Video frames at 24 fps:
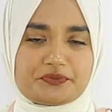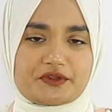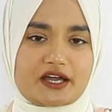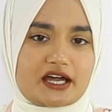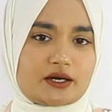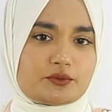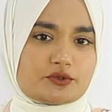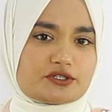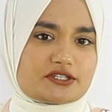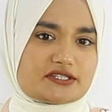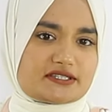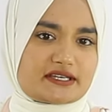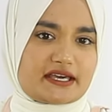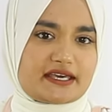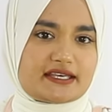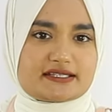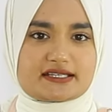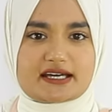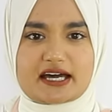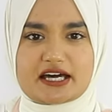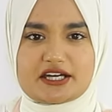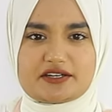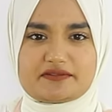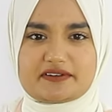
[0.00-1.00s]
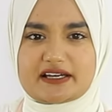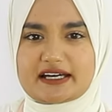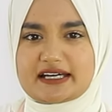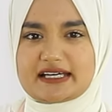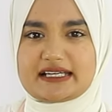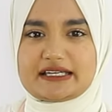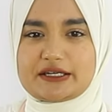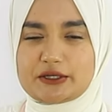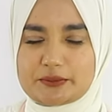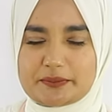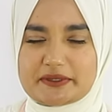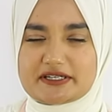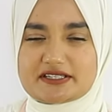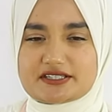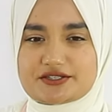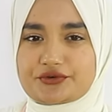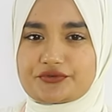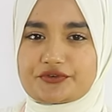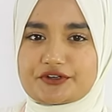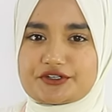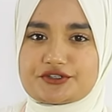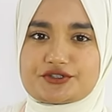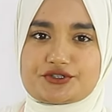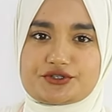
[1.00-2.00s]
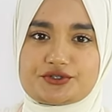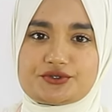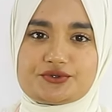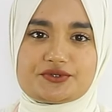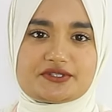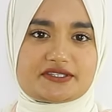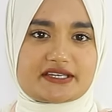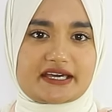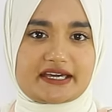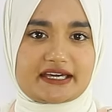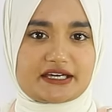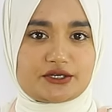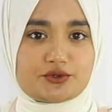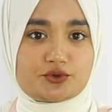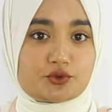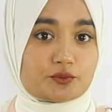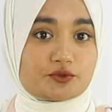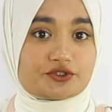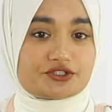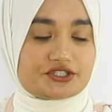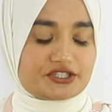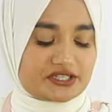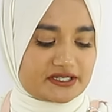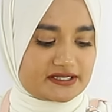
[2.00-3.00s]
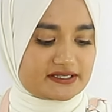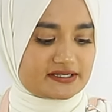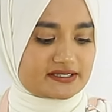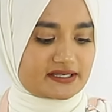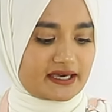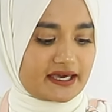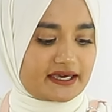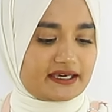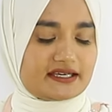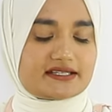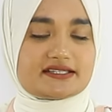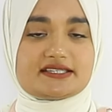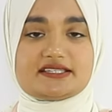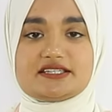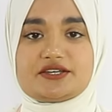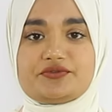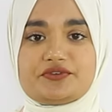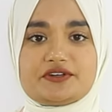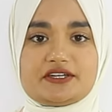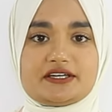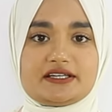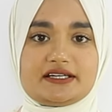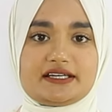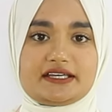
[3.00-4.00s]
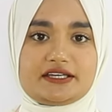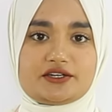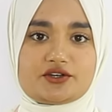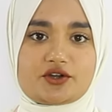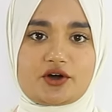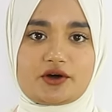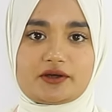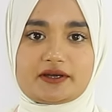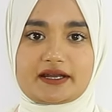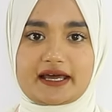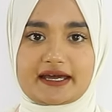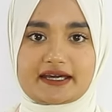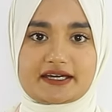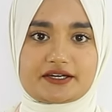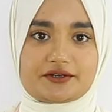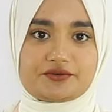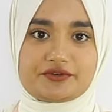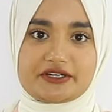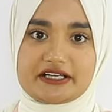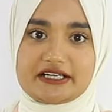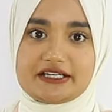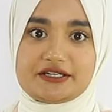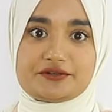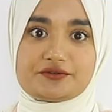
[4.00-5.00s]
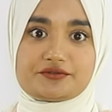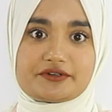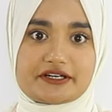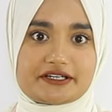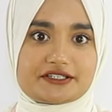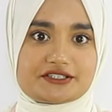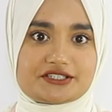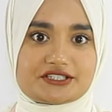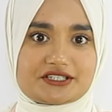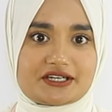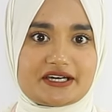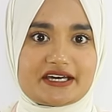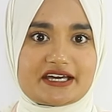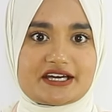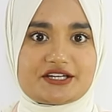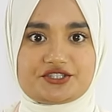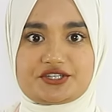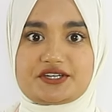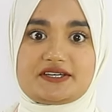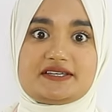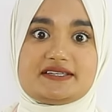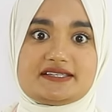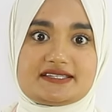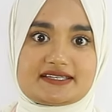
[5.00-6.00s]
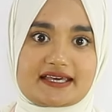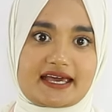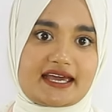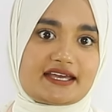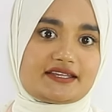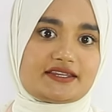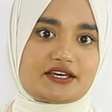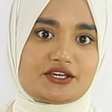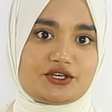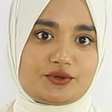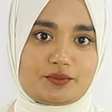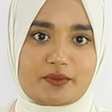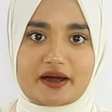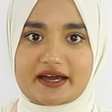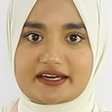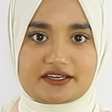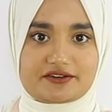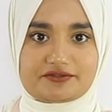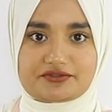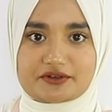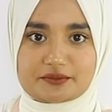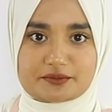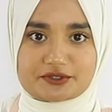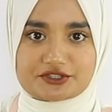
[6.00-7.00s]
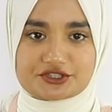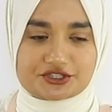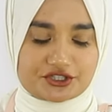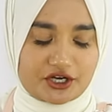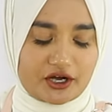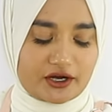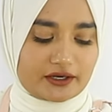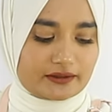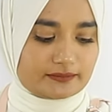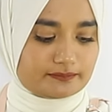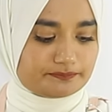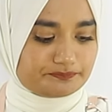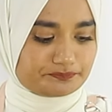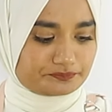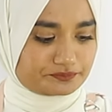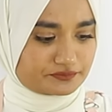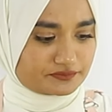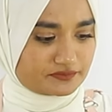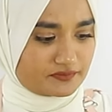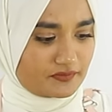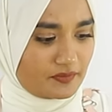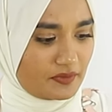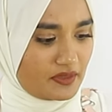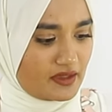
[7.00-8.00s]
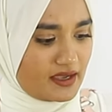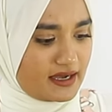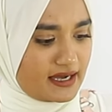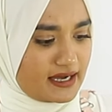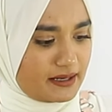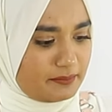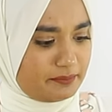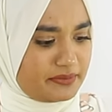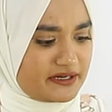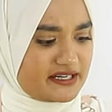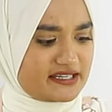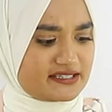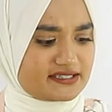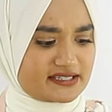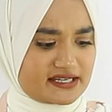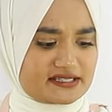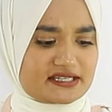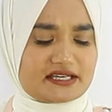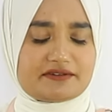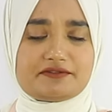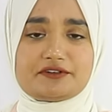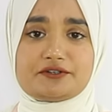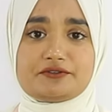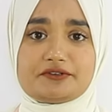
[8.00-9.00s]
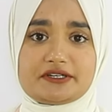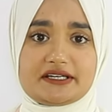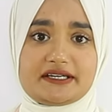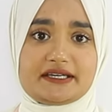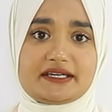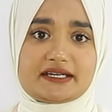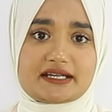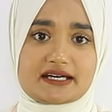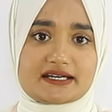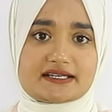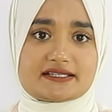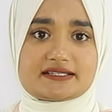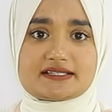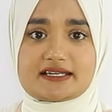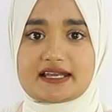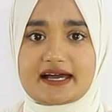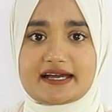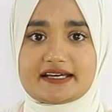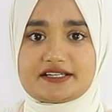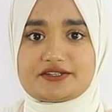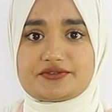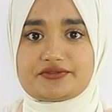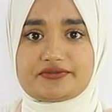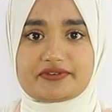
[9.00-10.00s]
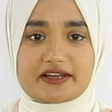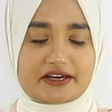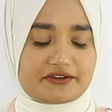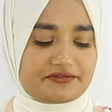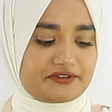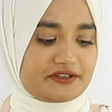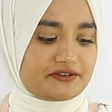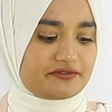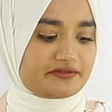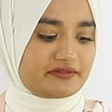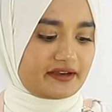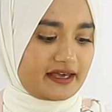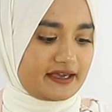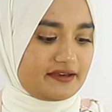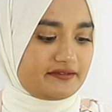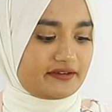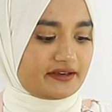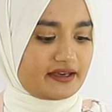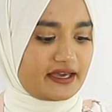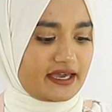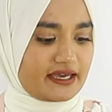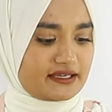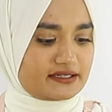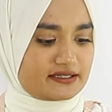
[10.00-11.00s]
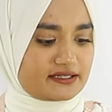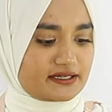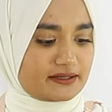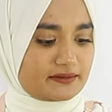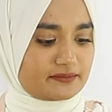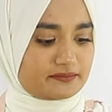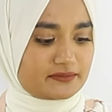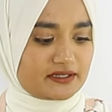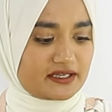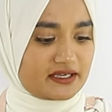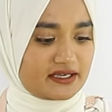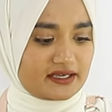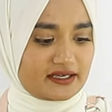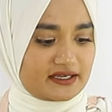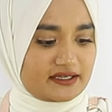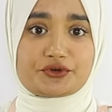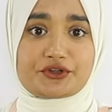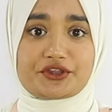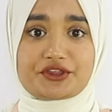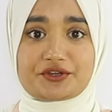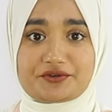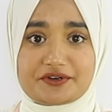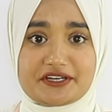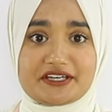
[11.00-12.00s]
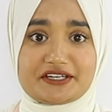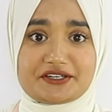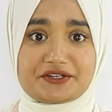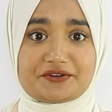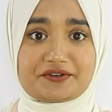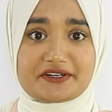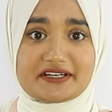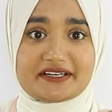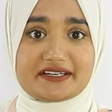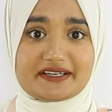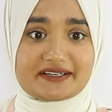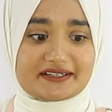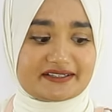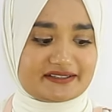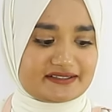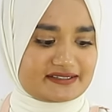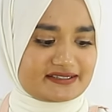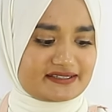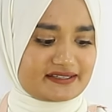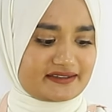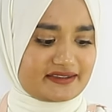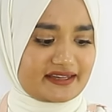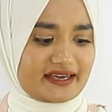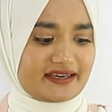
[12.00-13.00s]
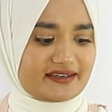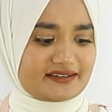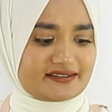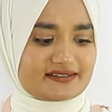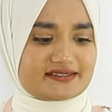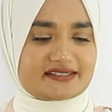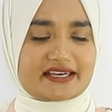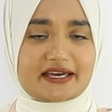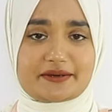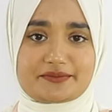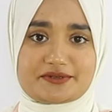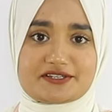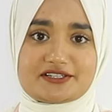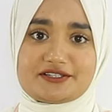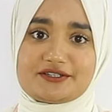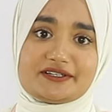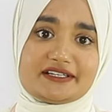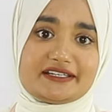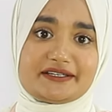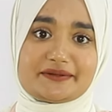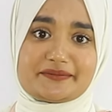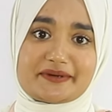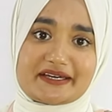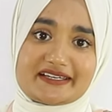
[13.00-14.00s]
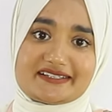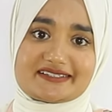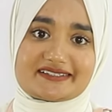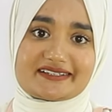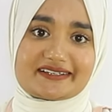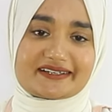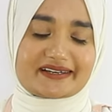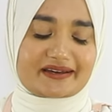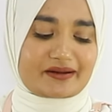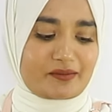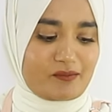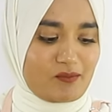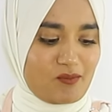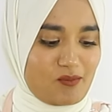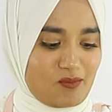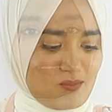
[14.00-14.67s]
I would say is kind of like a little bit different to, say, a normal cheesecake. It's definitely not like a really rich cheesecake that you might get from a shop, but it does have a really nice, light, fluffy flavor, and for 3 ingredients, that is absolutely amazing.